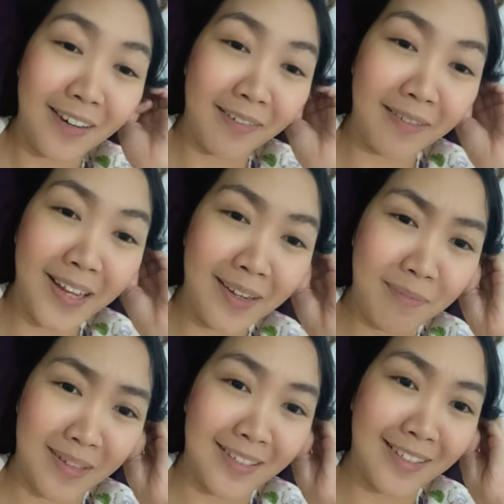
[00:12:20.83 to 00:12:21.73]
read
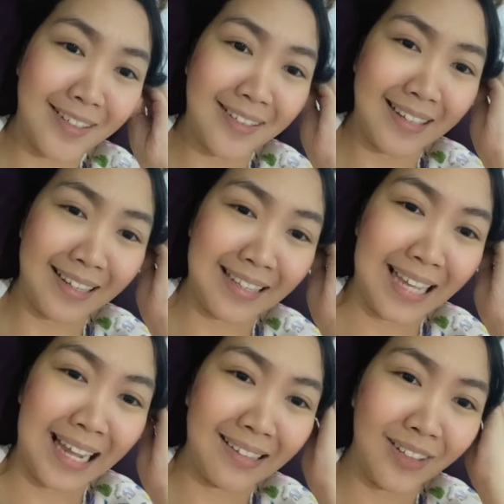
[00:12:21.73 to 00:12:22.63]
messages like
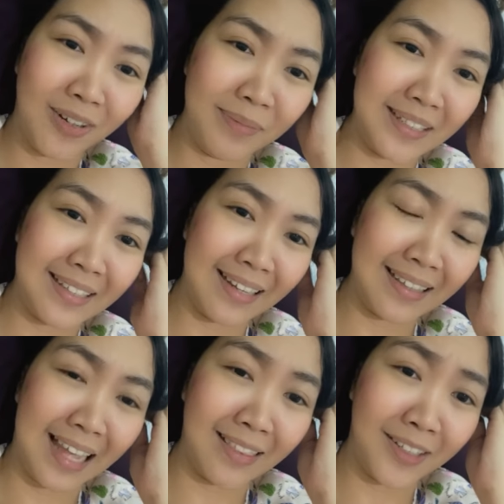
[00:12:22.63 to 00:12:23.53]
that, comments
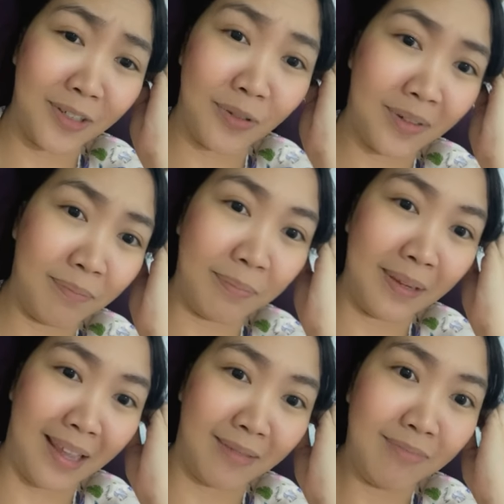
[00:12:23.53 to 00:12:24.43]
like that, that you are
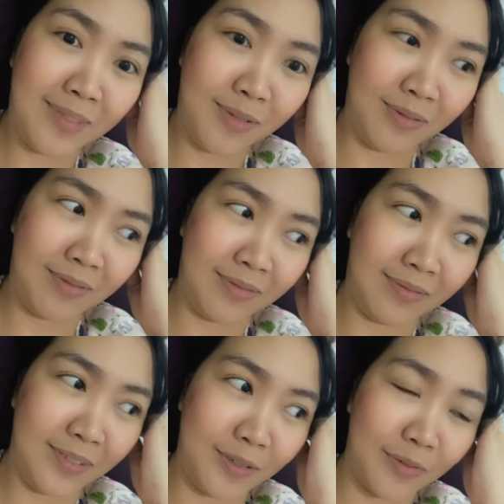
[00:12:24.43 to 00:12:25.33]
blamed to,
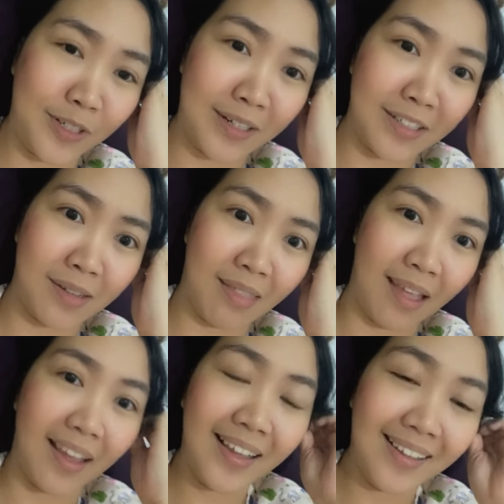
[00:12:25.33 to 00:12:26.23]
you know, for such
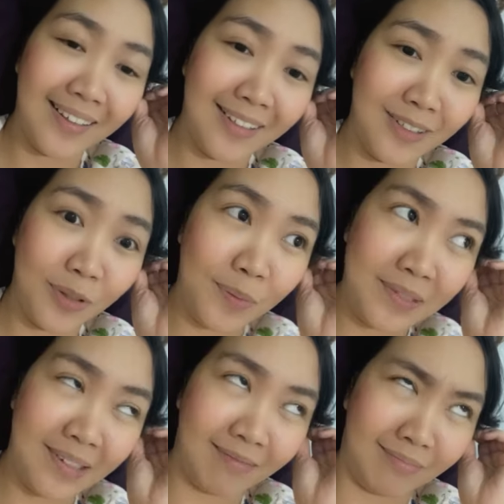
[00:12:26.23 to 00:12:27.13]
thing. So it
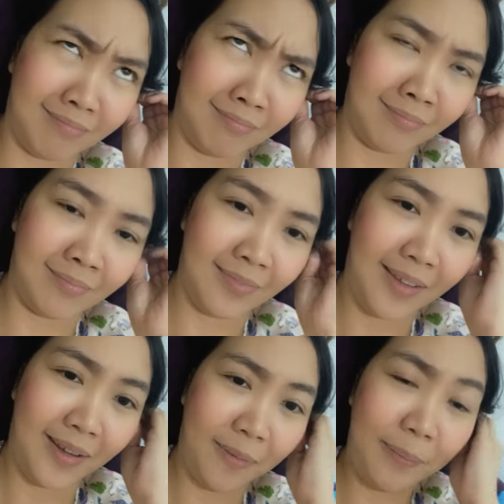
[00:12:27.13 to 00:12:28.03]
was like,
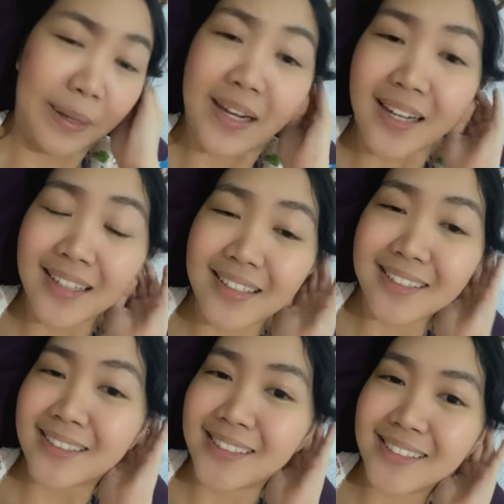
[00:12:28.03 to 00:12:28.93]
but
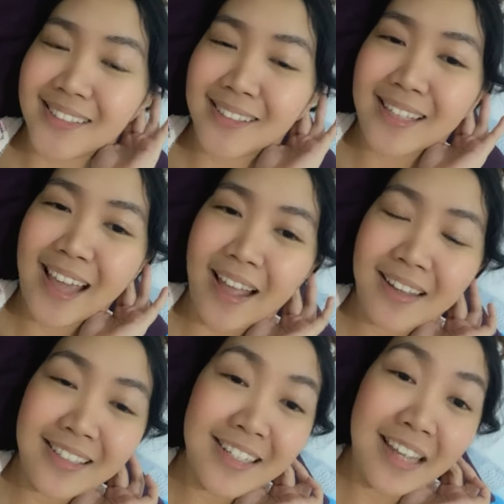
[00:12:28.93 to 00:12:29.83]
yeah,
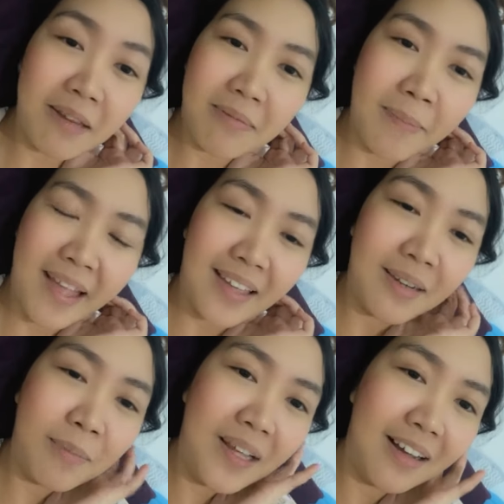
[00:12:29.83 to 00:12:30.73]
I didn't get
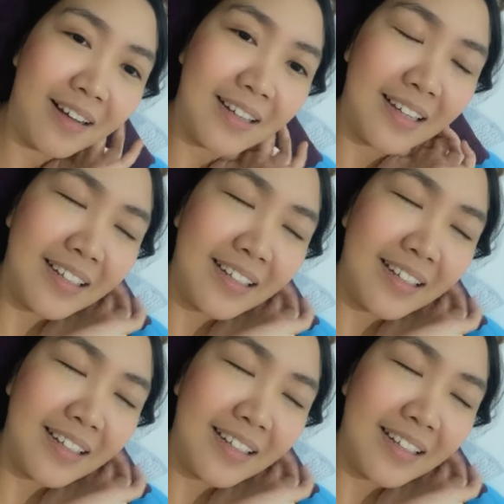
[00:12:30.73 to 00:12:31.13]
mad because